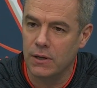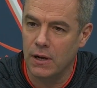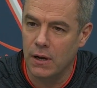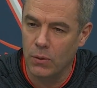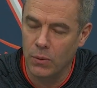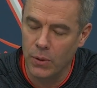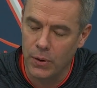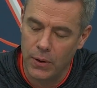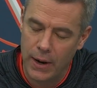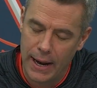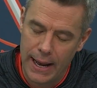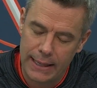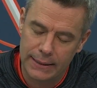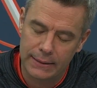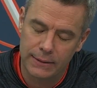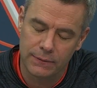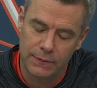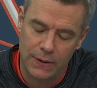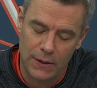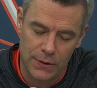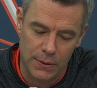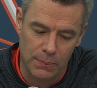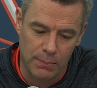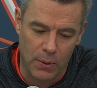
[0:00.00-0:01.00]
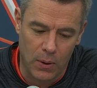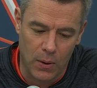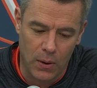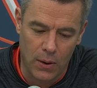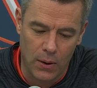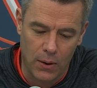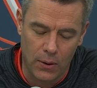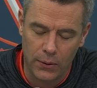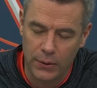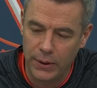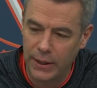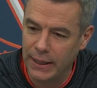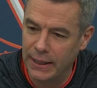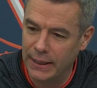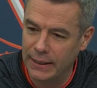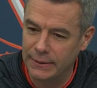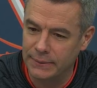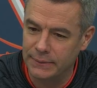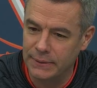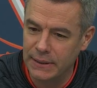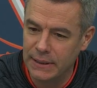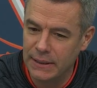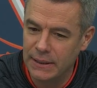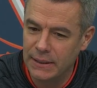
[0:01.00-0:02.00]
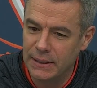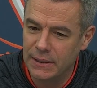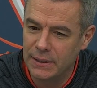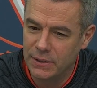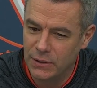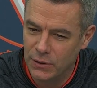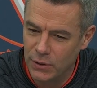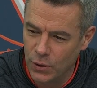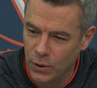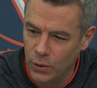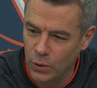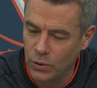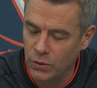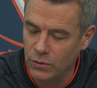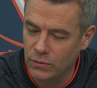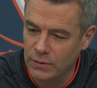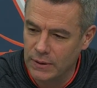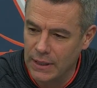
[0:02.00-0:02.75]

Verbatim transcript: how we were active on the ball, and you know,